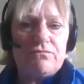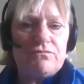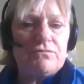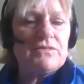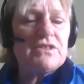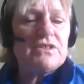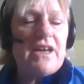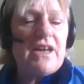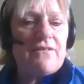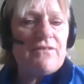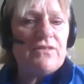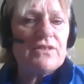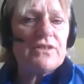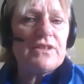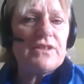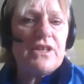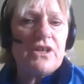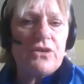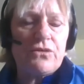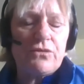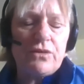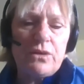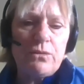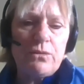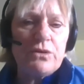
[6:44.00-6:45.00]
definitely
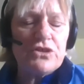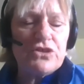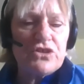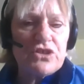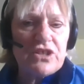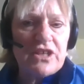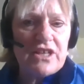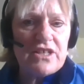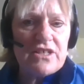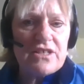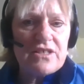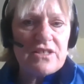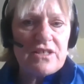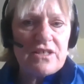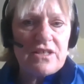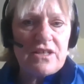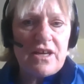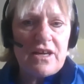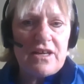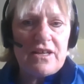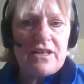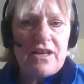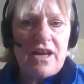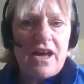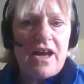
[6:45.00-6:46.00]
agree with Jason,
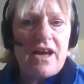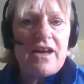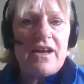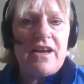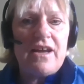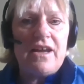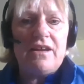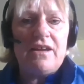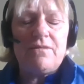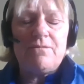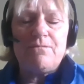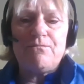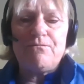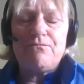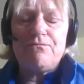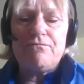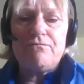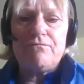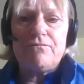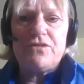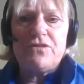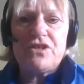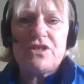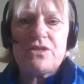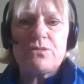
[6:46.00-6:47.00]
and I
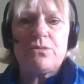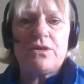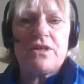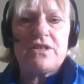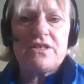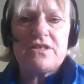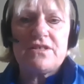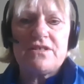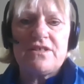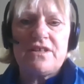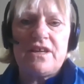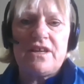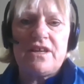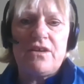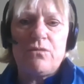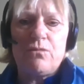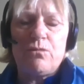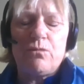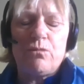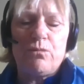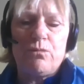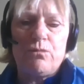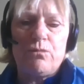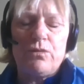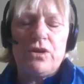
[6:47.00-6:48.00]
just want to say,
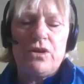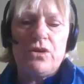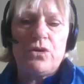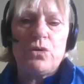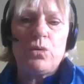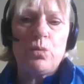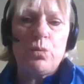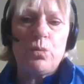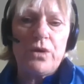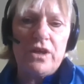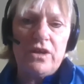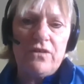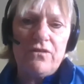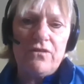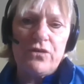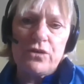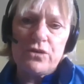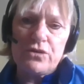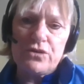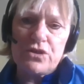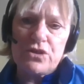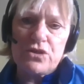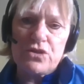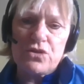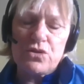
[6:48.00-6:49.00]
we've
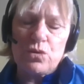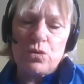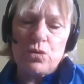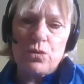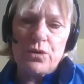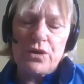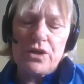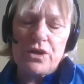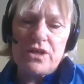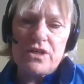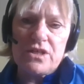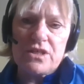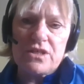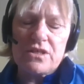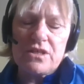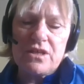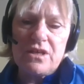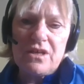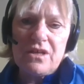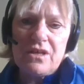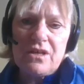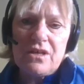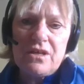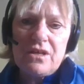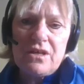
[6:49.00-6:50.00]
heard stories,
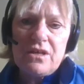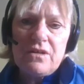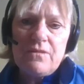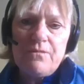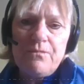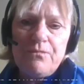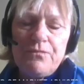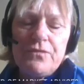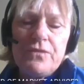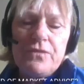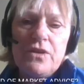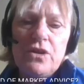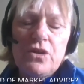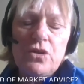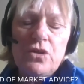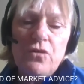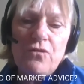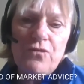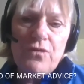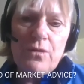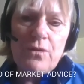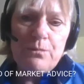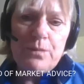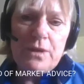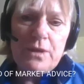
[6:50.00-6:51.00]

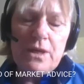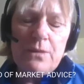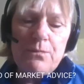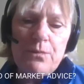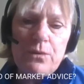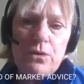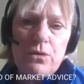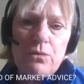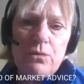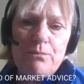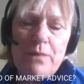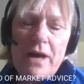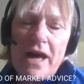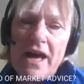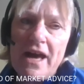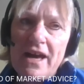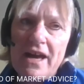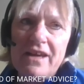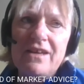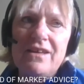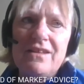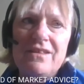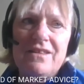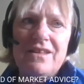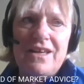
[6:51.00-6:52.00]
from people
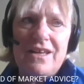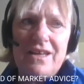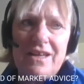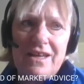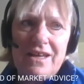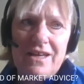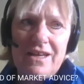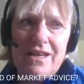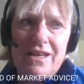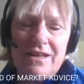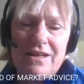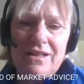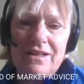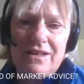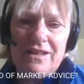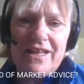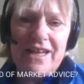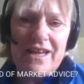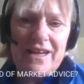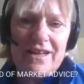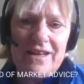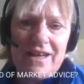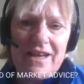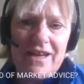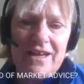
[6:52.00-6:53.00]
back in the
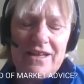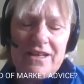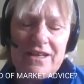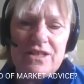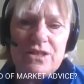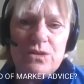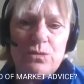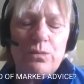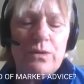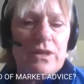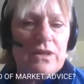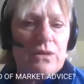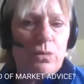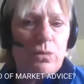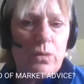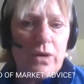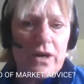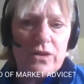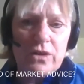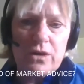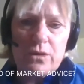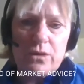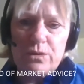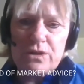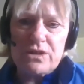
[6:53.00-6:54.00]
late 80s when the
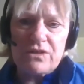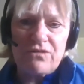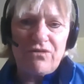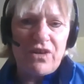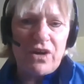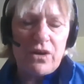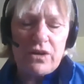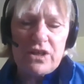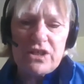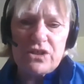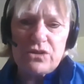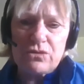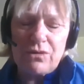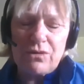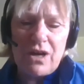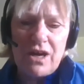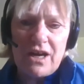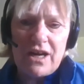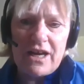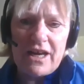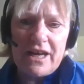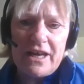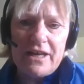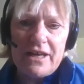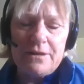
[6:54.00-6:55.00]
weather was very
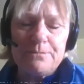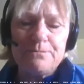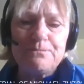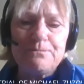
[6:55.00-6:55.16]
dry